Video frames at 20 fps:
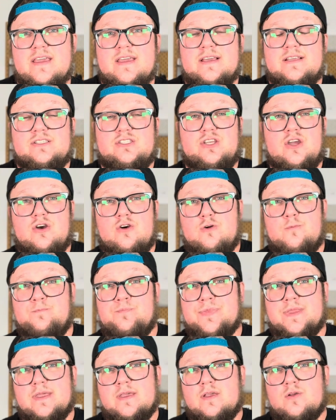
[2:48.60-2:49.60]
So
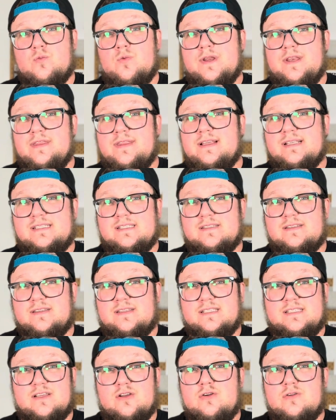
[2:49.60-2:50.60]
when
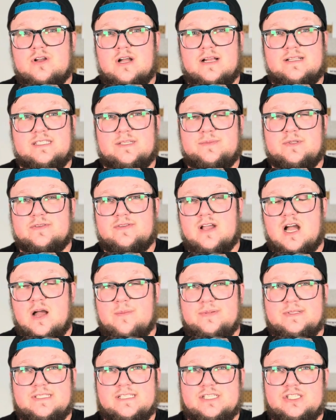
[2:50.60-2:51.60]
this whole concept of
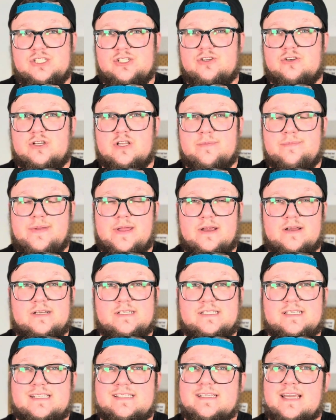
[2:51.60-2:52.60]
competition or
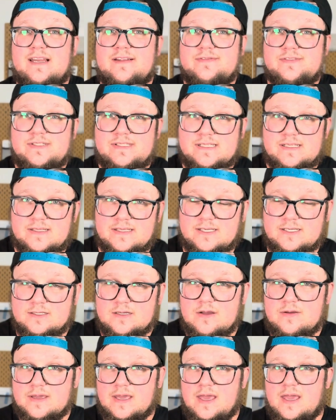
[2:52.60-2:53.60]
comparison is kind of silly,
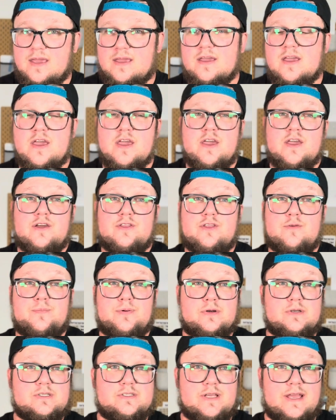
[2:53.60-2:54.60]
okay?
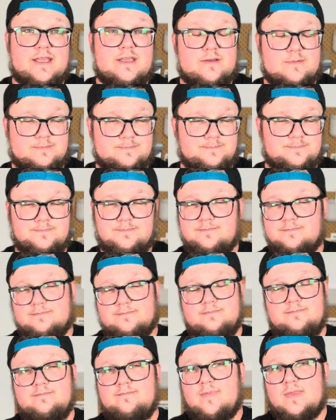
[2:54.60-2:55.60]

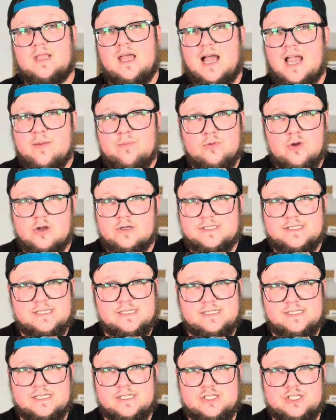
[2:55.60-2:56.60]
I'm
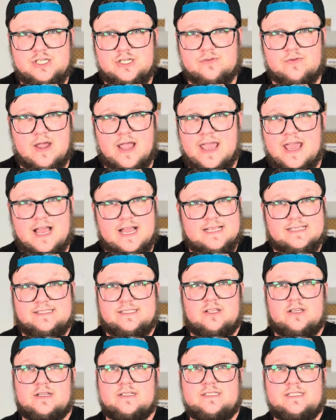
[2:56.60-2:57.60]
RTCG, right? I
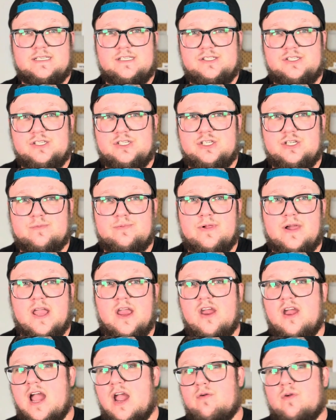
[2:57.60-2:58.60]
sell on TCG
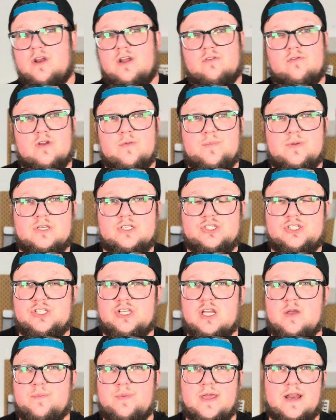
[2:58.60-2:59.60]
Player, I run a rip and
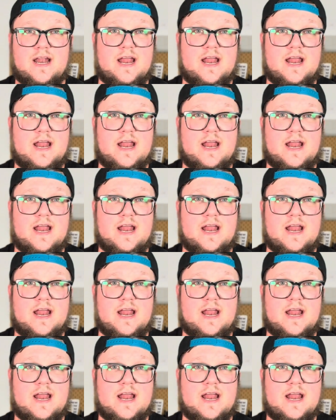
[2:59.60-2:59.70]
ship, and